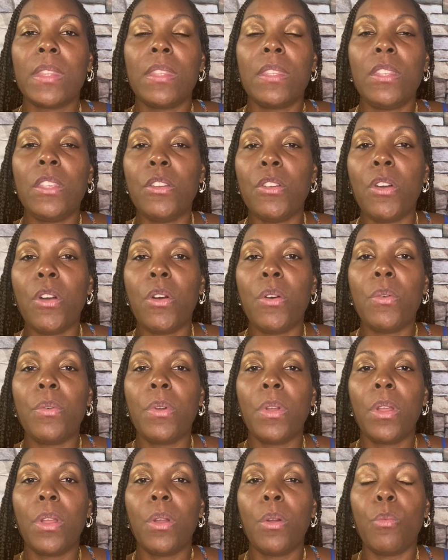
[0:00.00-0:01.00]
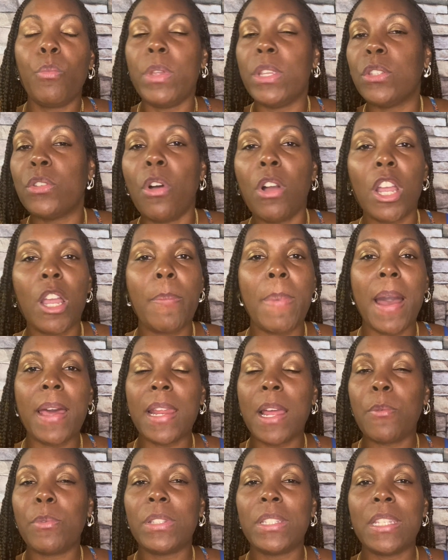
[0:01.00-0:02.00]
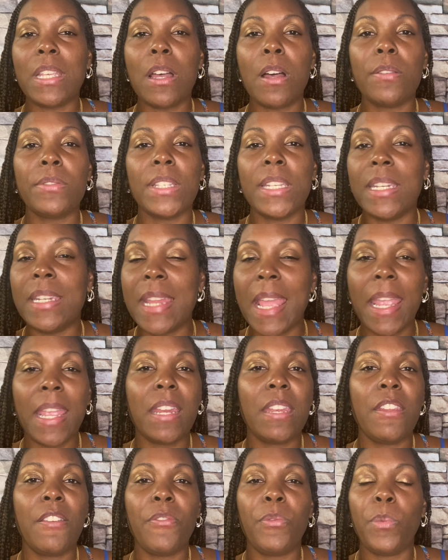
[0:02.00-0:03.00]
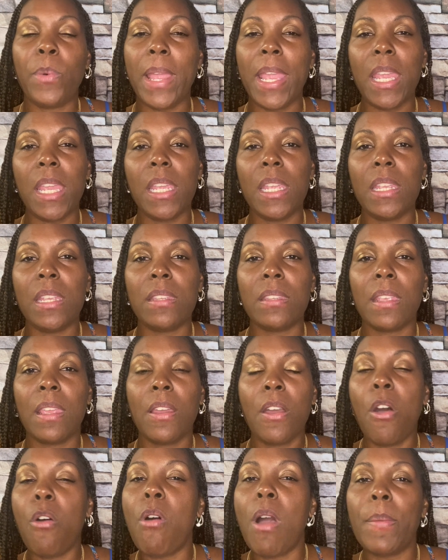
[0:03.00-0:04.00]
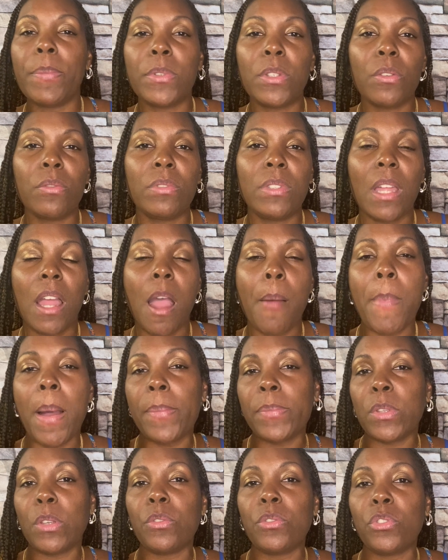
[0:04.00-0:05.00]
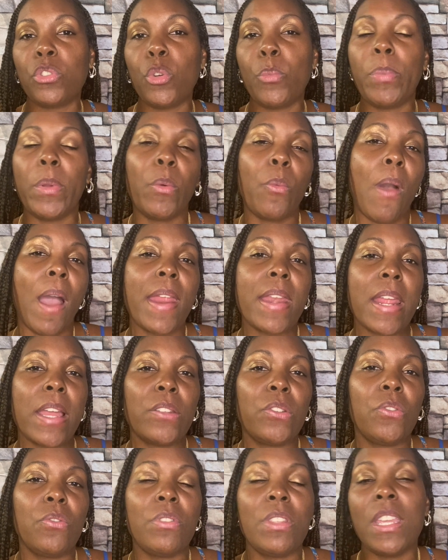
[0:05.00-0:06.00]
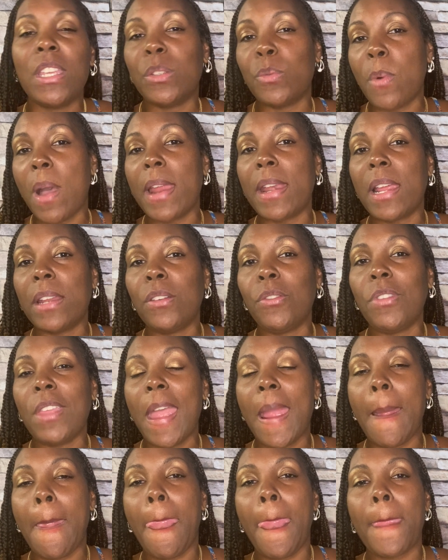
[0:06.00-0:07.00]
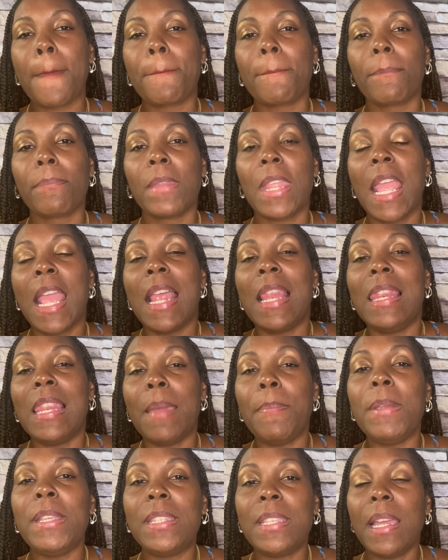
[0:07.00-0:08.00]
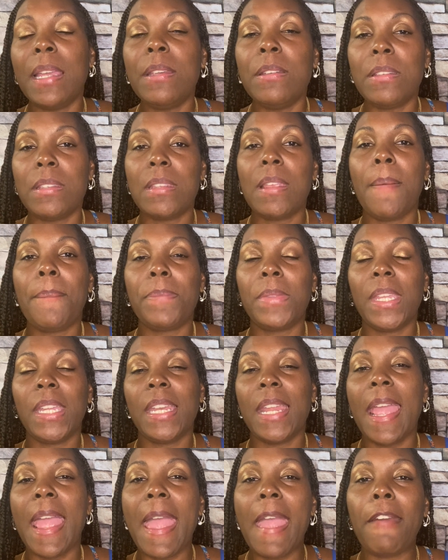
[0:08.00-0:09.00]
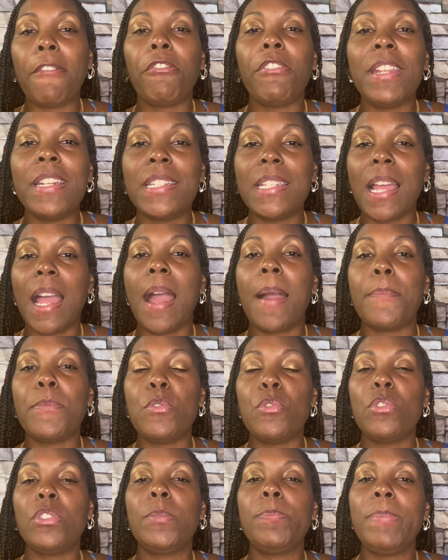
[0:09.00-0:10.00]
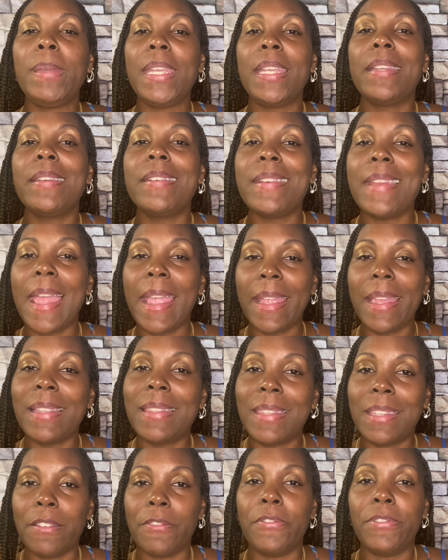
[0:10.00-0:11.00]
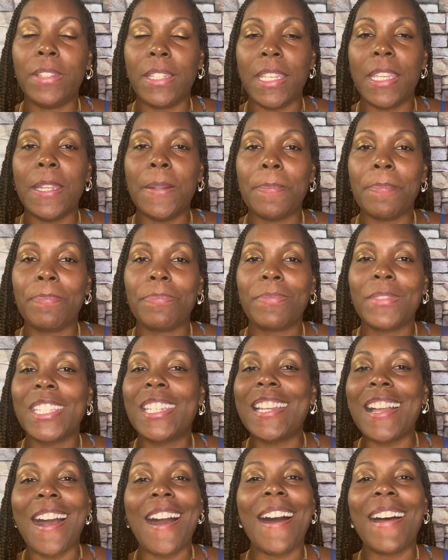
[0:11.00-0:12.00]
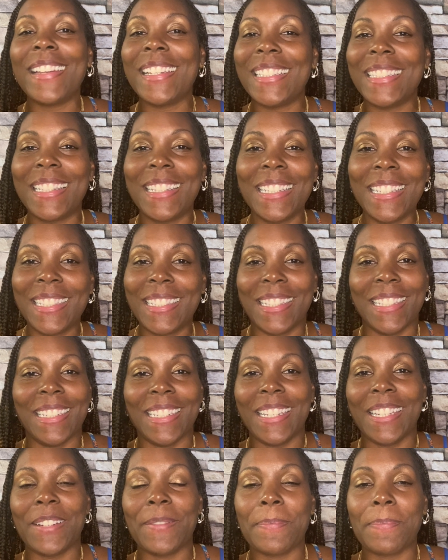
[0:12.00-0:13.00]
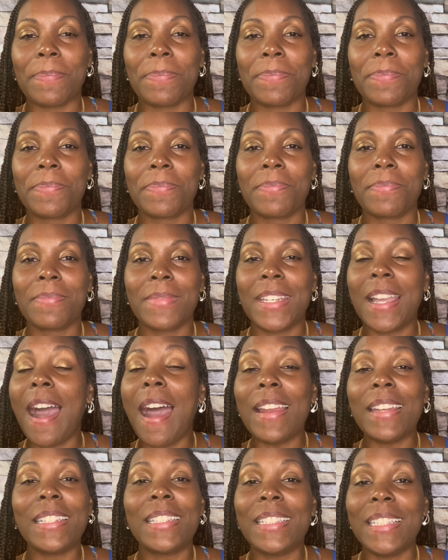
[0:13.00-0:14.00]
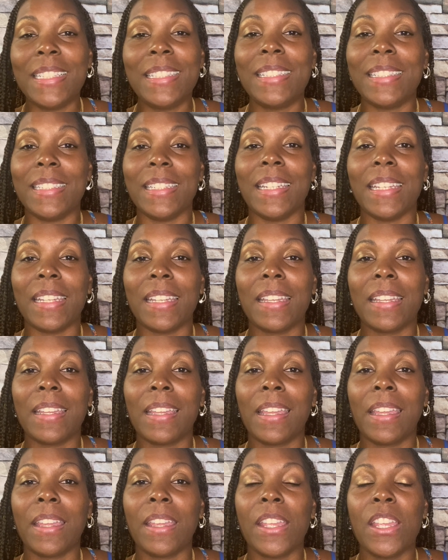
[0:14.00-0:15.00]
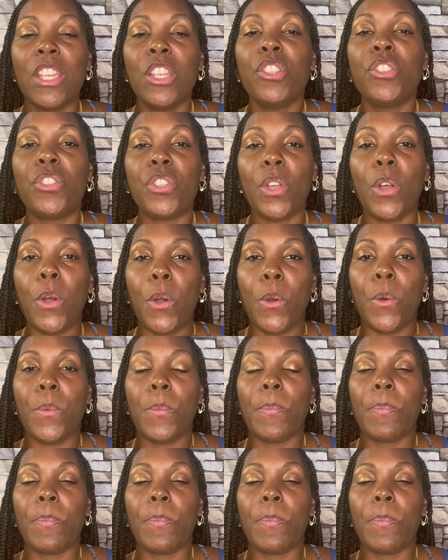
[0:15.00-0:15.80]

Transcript: You know, we talk about ourselves in negative ways. Oh, I'm so dumb. I'm so stupid. Why did I do this? Why did I do that? Let me tell you something. Every time you speak negatively, God is listening. God is listening. So